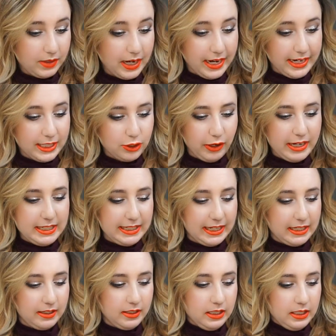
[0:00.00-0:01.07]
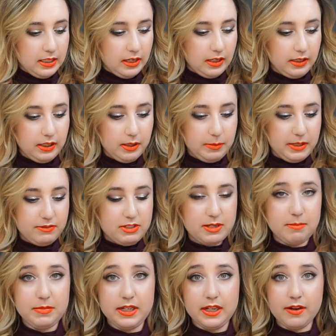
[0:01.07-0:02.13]
And I tried to get a little bit of
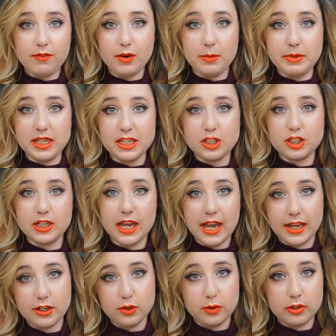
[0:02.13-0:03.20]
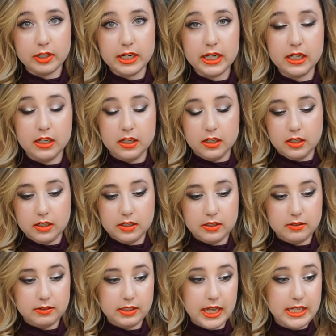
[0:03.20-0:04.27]
something from each category
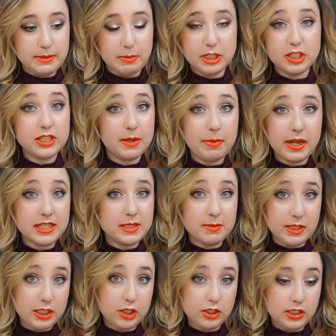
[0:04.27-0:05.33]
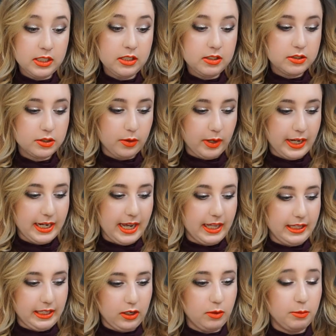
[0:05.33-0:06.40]
as much as I possibly could, so I
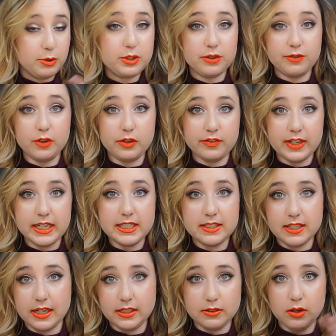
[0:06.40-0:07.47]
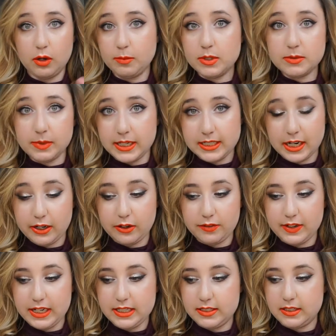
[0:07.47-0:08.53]
had like almost a full face. Almost my entire
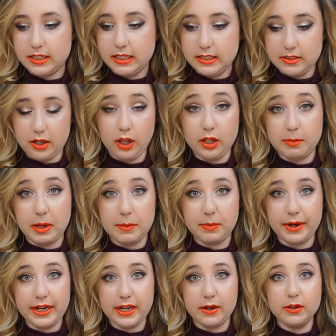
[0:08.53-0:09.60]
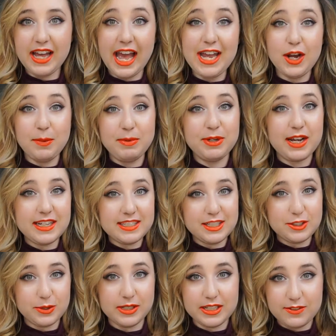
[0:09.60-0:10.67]
face is ColourPop right now. I hope you guys
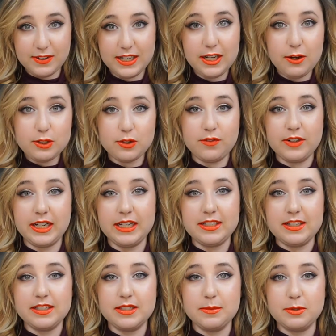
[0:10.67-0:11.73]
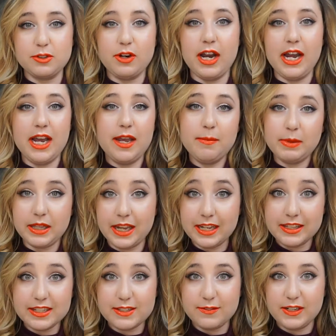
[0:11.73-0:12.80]
enjoy this video. Don't forget to subscribe, like
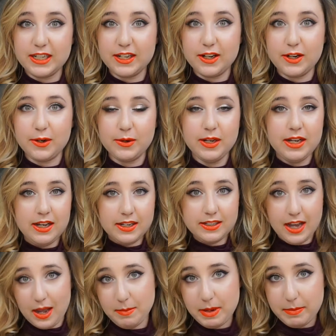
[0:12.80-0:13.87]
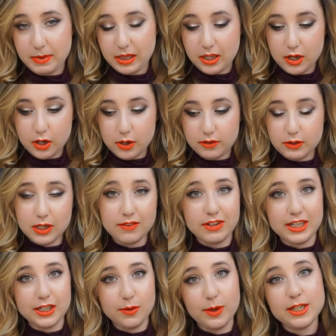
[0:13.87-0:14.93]
this video, comment below if you have
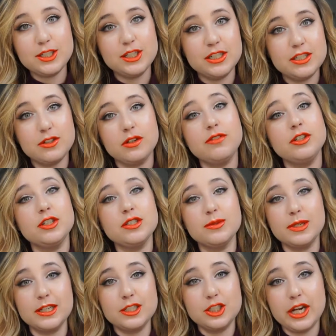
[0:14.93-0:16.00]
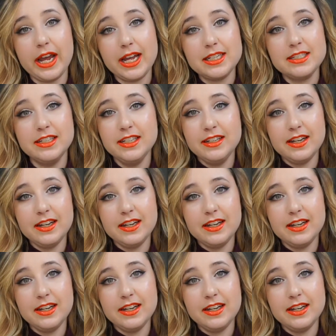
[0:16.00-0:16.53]
any questions or if you just want to chat.